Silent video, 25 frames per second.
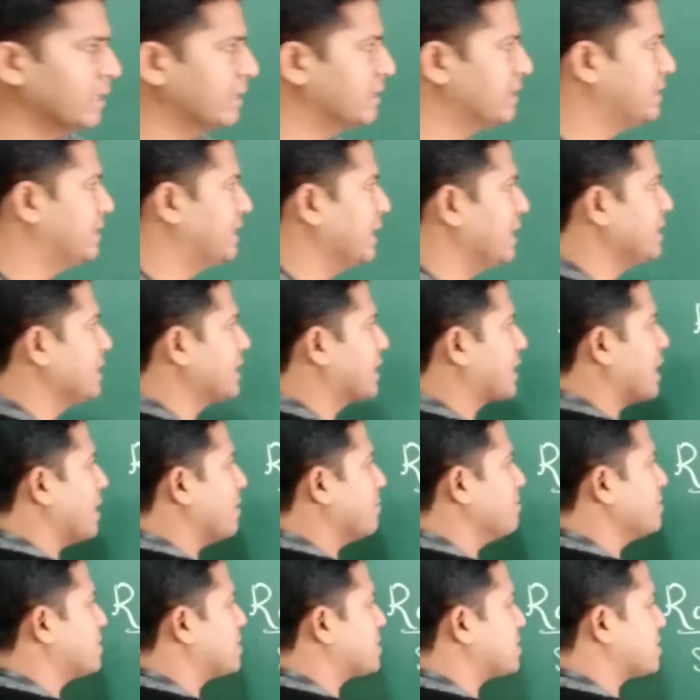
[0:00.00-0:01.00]
then
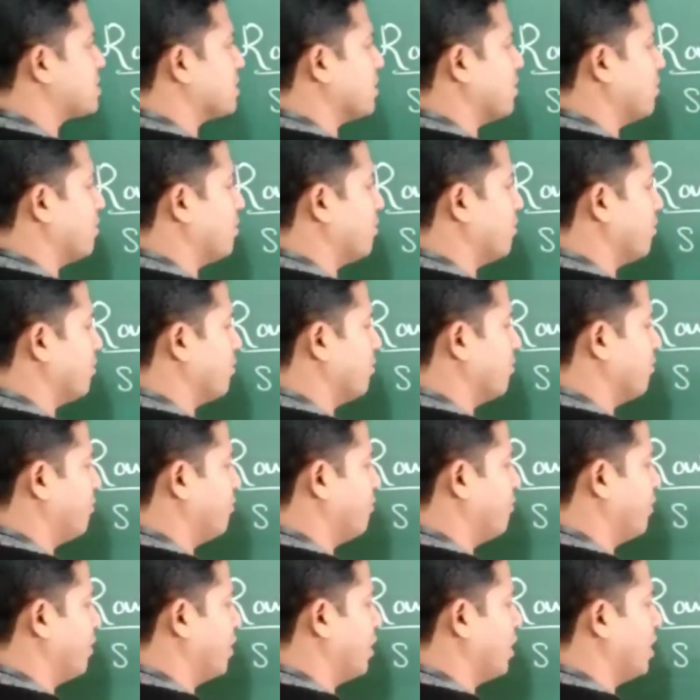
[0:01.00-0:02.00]
comes
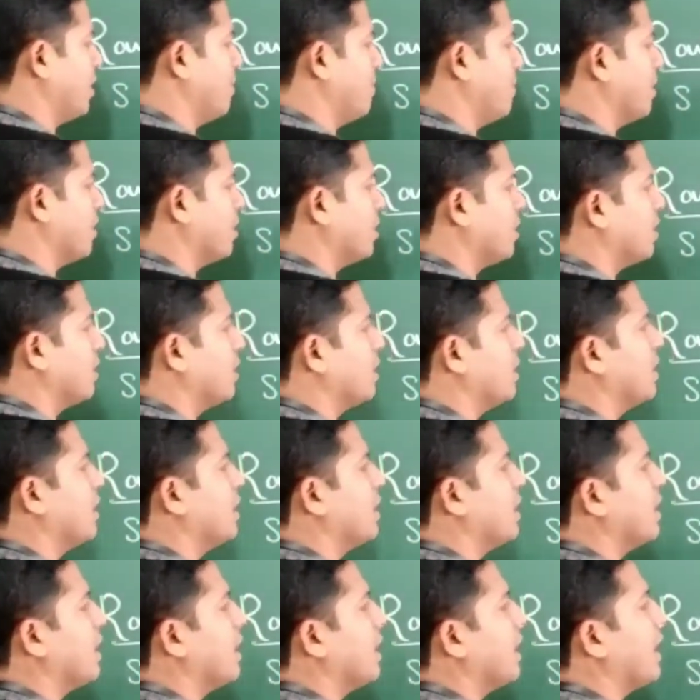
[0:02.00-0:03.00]
verb,
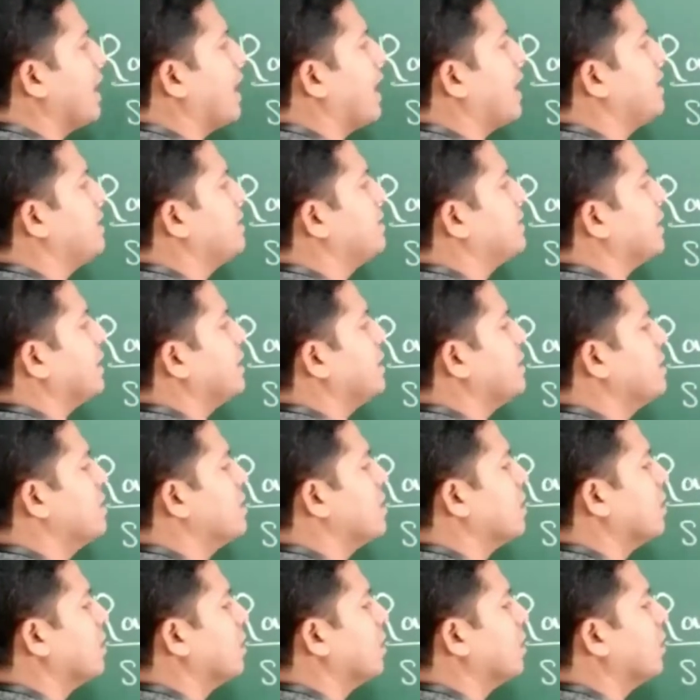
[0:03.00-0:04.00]
and
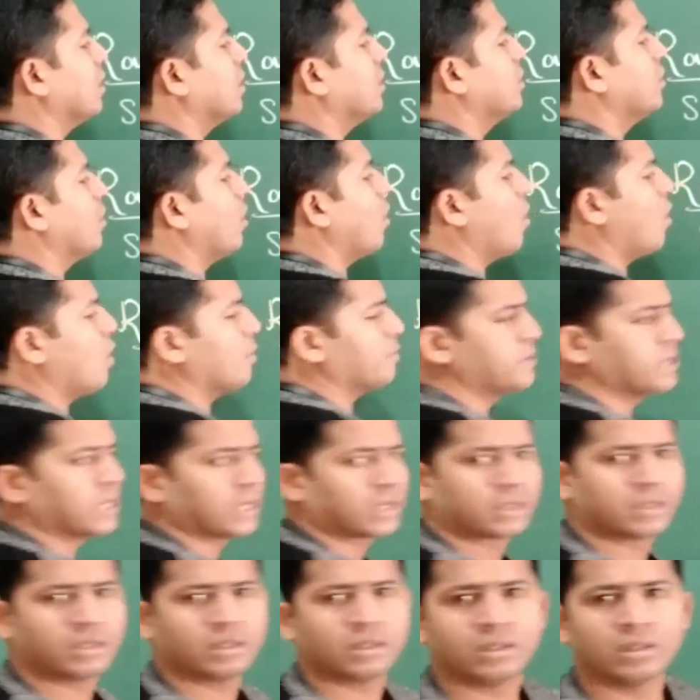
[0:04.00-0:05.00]
then the
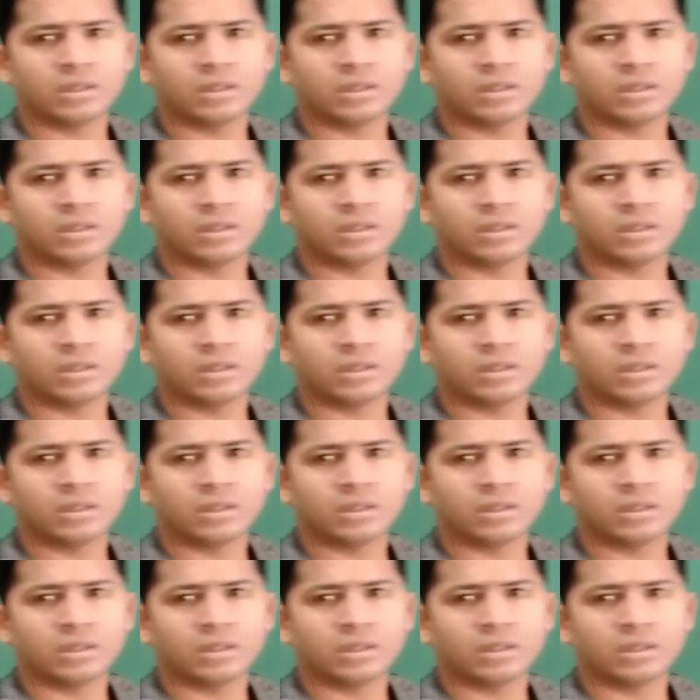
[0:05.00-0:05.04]
object.